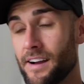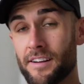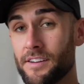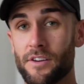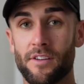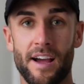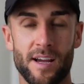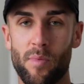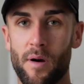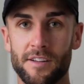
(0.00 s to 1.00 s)
can do like
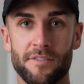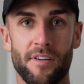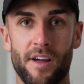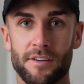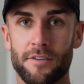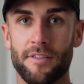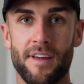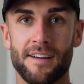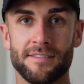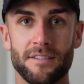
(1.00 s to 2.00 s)
a post for like
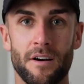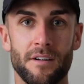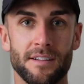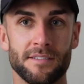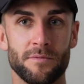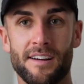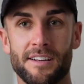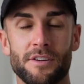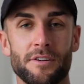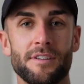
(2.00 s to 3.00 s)
$2,000. I
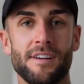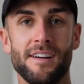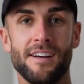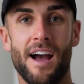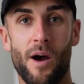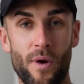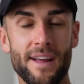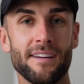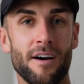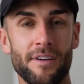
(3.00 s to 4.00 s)
can do a
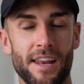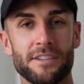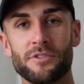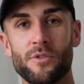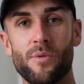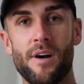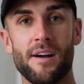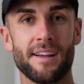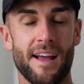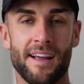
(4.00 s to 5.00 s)
week of electrical
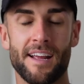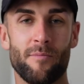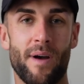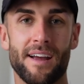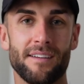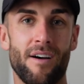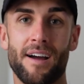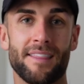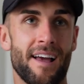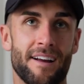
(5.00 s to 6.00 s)
work and get paid
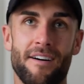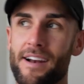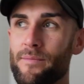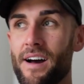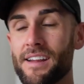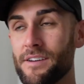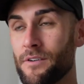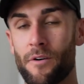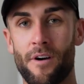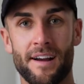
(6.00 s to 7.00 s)
like that kind of money,
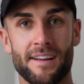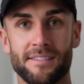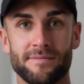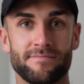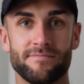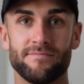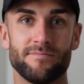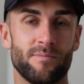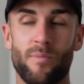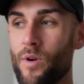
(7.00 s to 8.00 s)
or I can
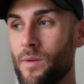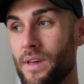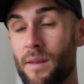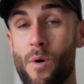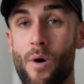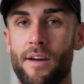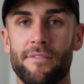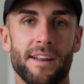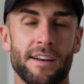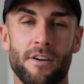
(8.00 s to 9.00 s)
put a bit more
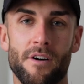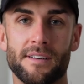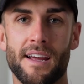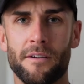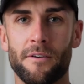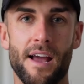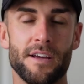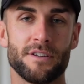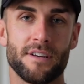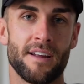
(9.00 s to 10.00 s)
effort into content
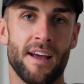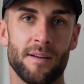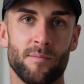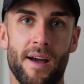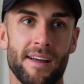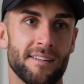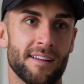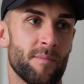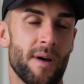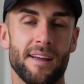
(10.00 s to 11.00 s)
creation and
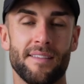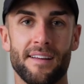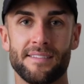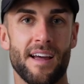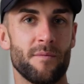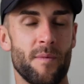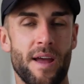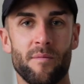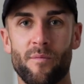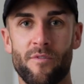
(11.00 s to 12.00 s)
get paid that same
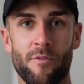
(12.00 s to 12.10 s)
amount